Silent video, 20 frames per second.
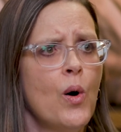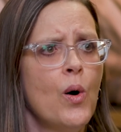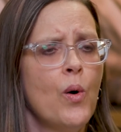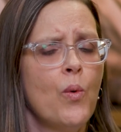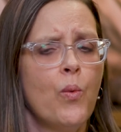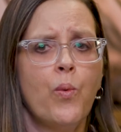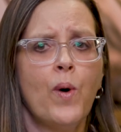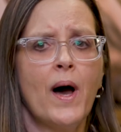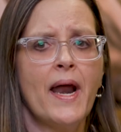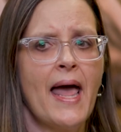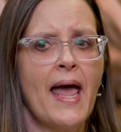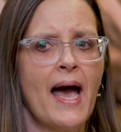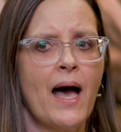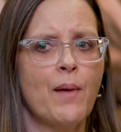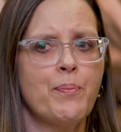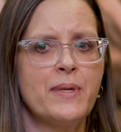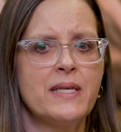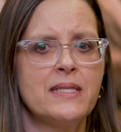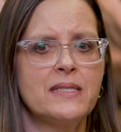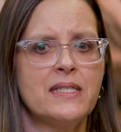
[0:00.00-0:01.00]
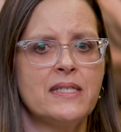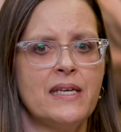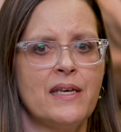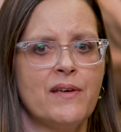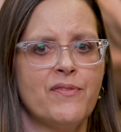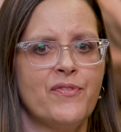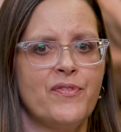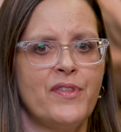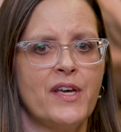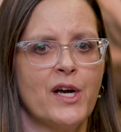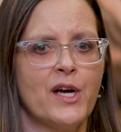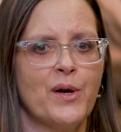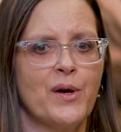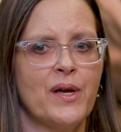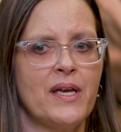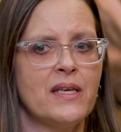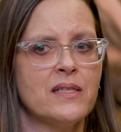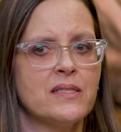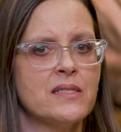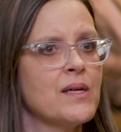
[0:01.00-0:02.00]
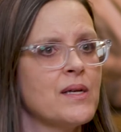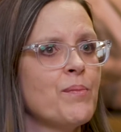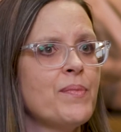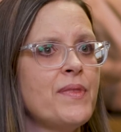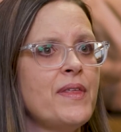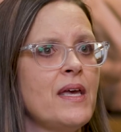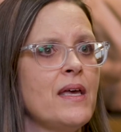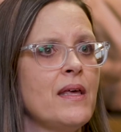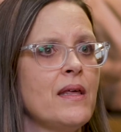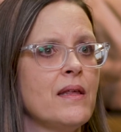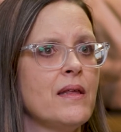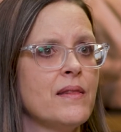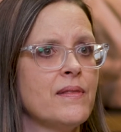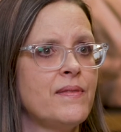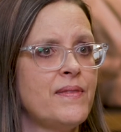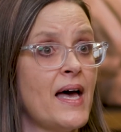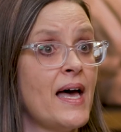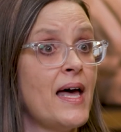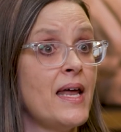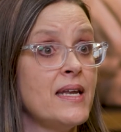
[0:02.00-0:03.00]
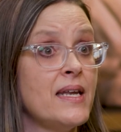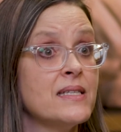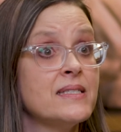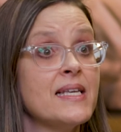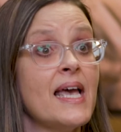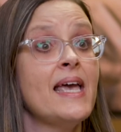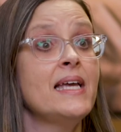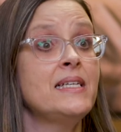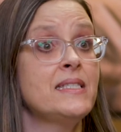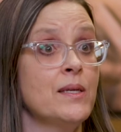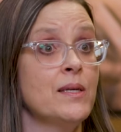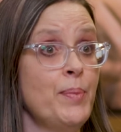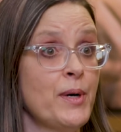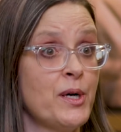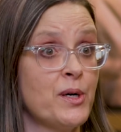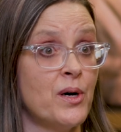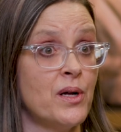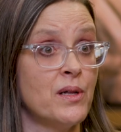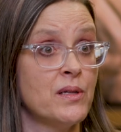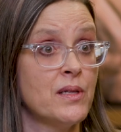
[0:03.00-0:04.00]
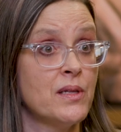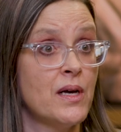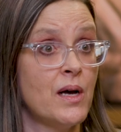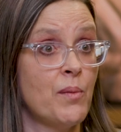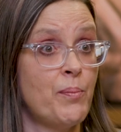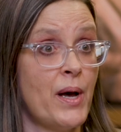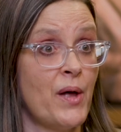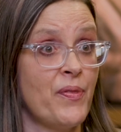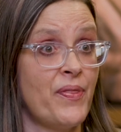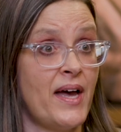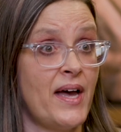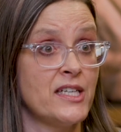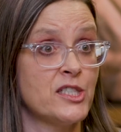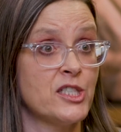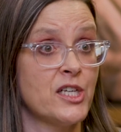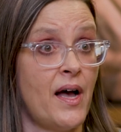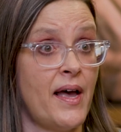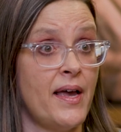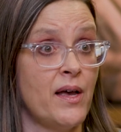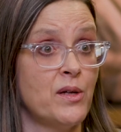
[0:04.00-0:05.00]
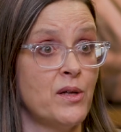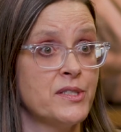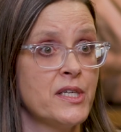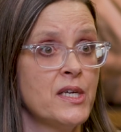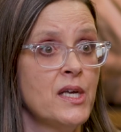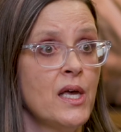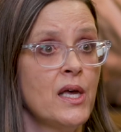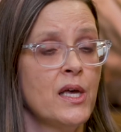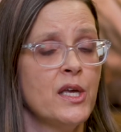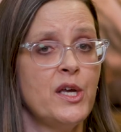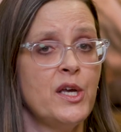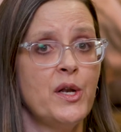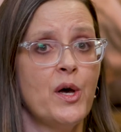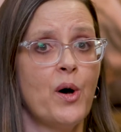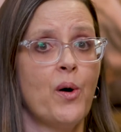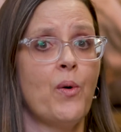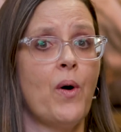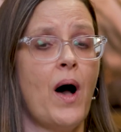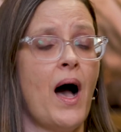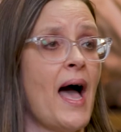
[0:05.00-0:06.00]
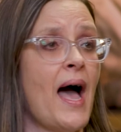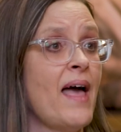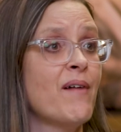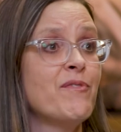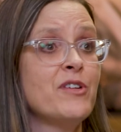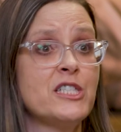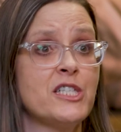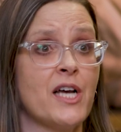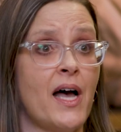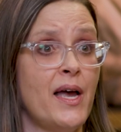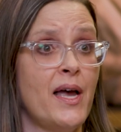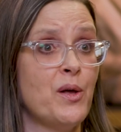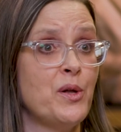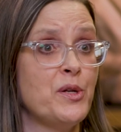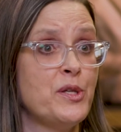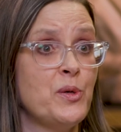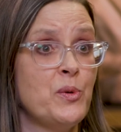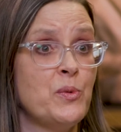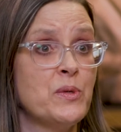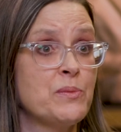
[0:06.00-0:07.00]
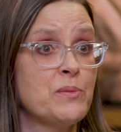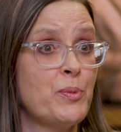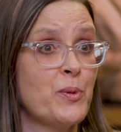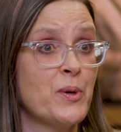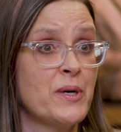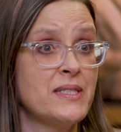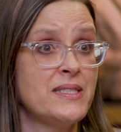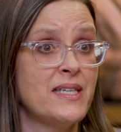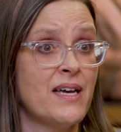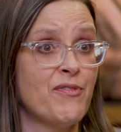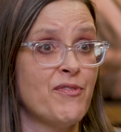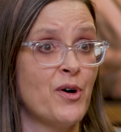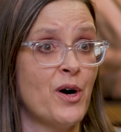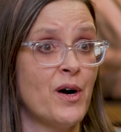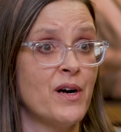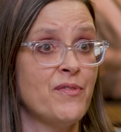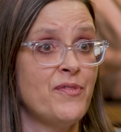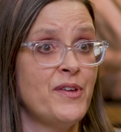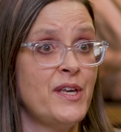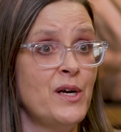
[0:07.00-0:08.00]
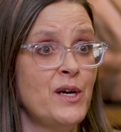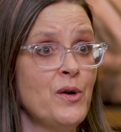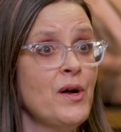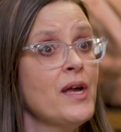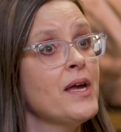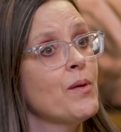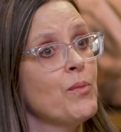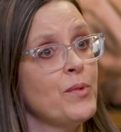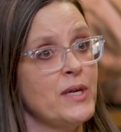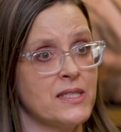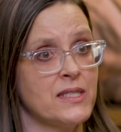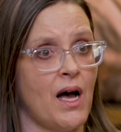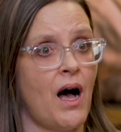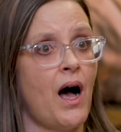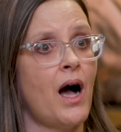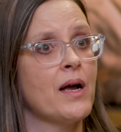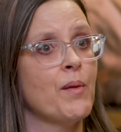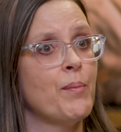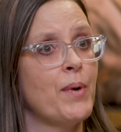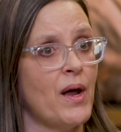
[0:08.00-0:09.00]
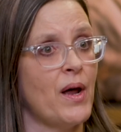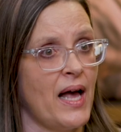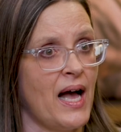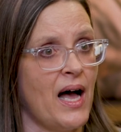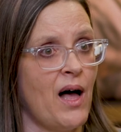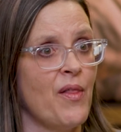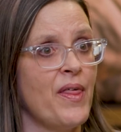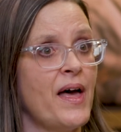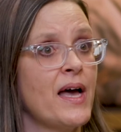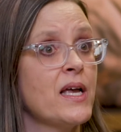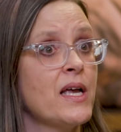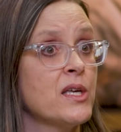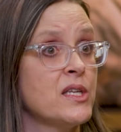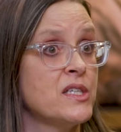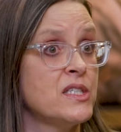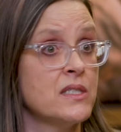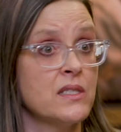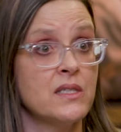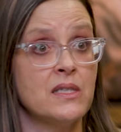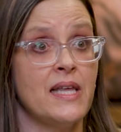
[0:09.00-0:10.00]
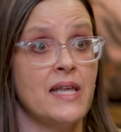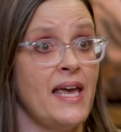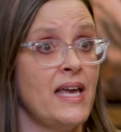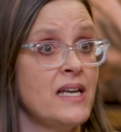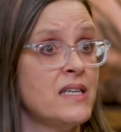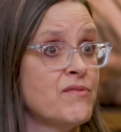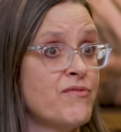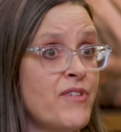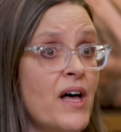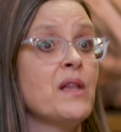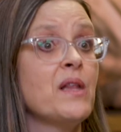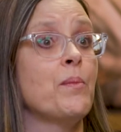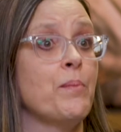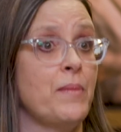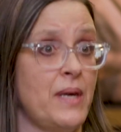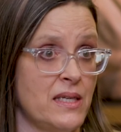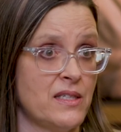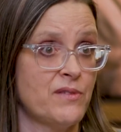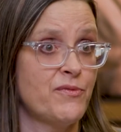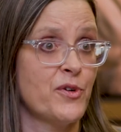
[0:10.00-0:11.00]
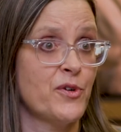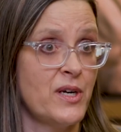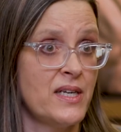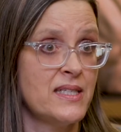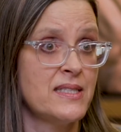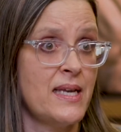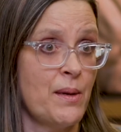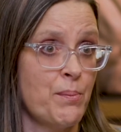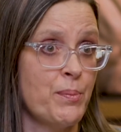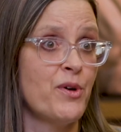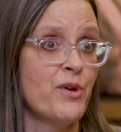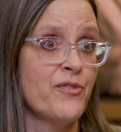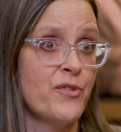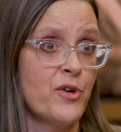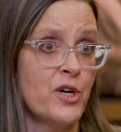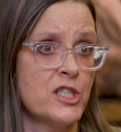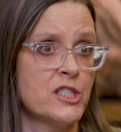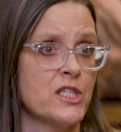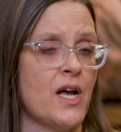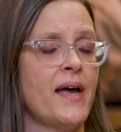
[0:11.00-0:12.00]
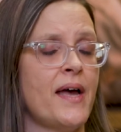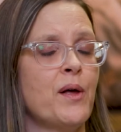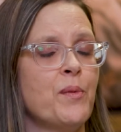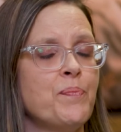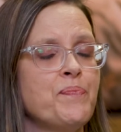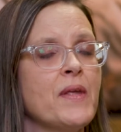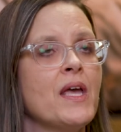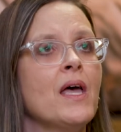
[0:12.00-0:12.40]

what happens if there is something that is atypical about that child. You know, I have a child who was born deaf, hard of hearing, and we talk about how that could delay development, for example, for a child.